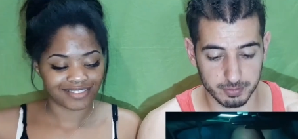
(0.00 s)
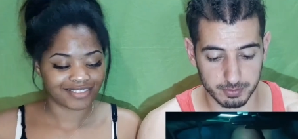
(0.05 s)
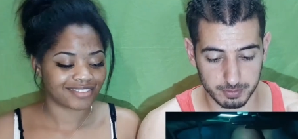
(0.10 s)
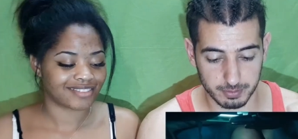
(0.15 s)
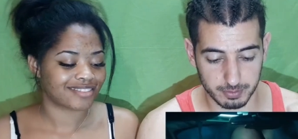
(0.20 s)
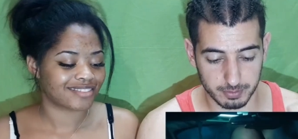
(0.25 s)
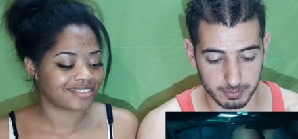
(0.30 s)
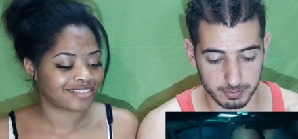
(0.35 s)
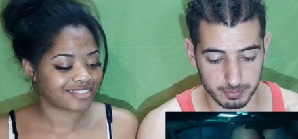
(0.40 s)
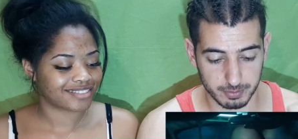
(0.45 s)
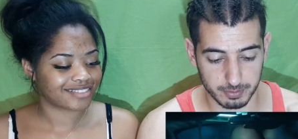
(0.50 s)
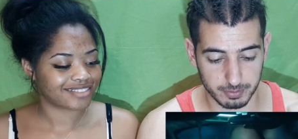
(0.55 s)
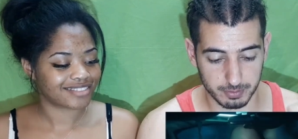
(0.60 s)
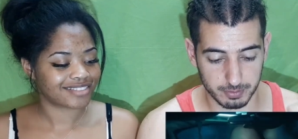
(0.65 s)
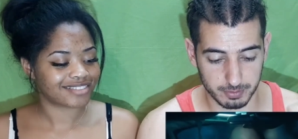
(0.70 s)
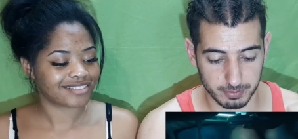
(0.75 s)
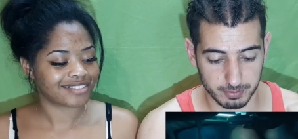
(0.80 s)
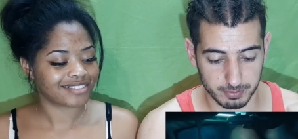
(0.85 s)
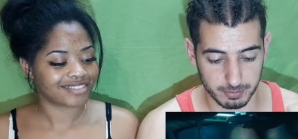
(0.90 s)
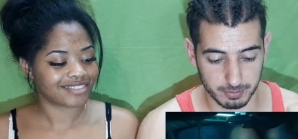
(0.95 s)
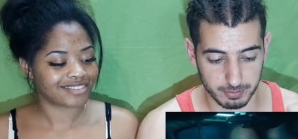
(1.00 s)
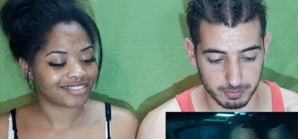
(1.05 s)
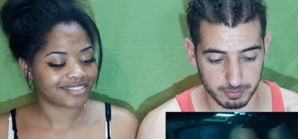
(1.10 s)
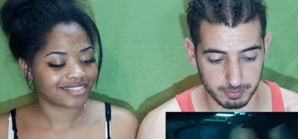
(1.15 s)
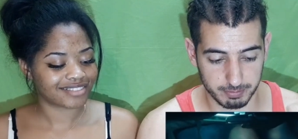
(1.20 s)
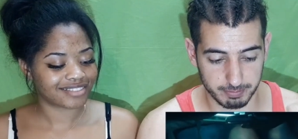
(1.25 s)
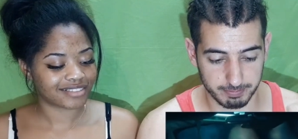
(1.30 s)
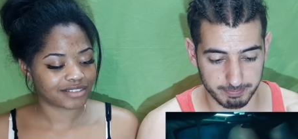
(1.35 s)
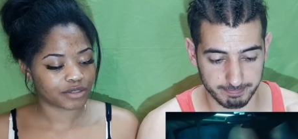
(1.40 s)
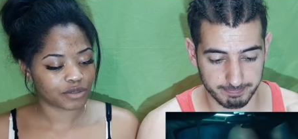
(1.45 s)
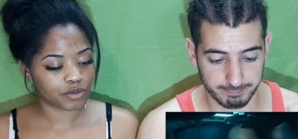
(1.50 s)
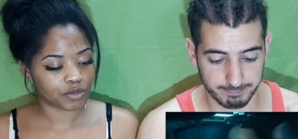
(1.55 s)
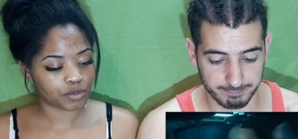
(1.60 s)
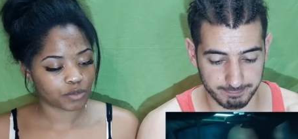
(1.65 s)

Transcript: No one is speaking in this clip.